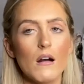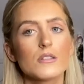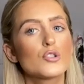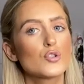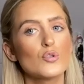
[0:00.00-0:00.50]

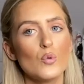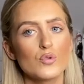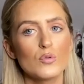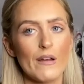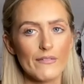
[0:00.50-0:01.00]
so
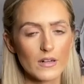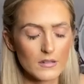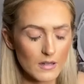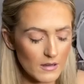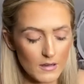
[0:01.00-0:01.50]

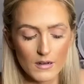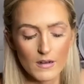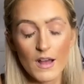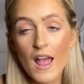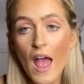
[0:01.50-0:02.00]
difficult.
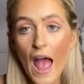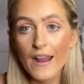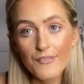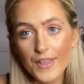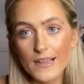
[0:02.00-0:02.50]

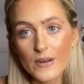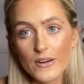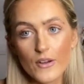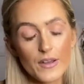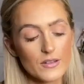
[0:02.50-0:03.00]
Even thinking about it
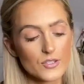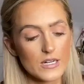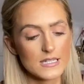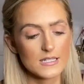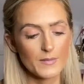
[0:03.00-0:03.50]
now
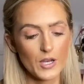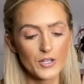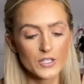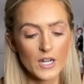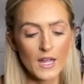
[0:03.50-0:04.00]
stresses me
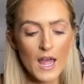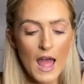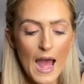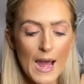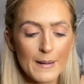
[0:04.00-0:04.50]
out.
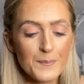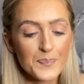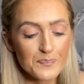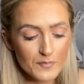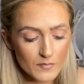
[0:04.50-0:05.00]

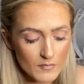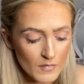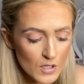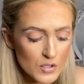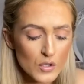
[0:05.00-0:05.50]

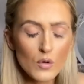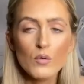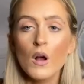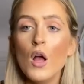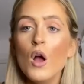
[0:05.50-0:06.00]

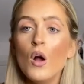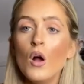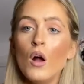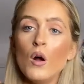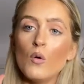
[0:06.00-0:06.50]
So
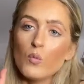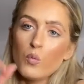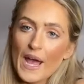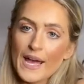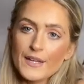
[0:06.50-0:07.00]

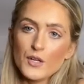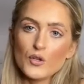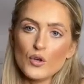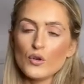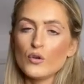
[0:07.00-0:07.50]
when
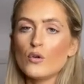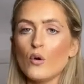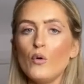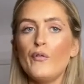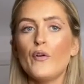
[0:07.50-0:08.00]
you
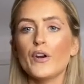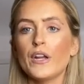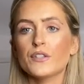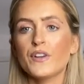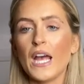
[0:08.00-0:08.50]
go for your
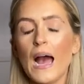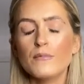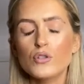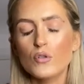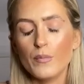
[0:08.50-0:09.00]
interview, I'm
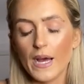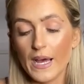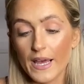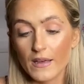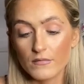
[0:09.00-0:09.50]
just going
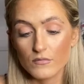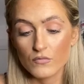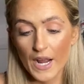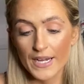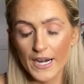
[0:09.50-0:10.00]
by
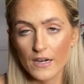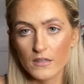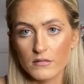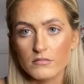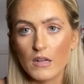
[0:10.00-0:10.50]
Ryanair
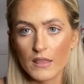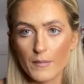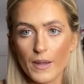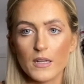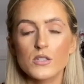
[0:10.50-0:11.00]
at the
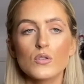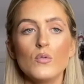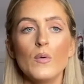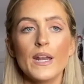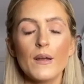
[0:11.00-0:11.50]
minute. So
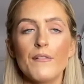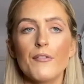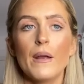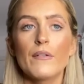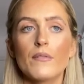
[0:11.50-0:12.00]
when I went for
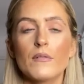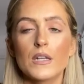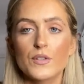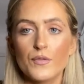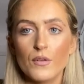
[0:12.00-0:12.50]
my
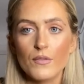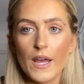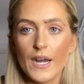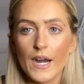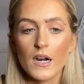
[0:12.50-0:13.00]
interview in
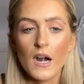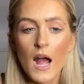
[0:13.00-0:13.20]
Ryanair,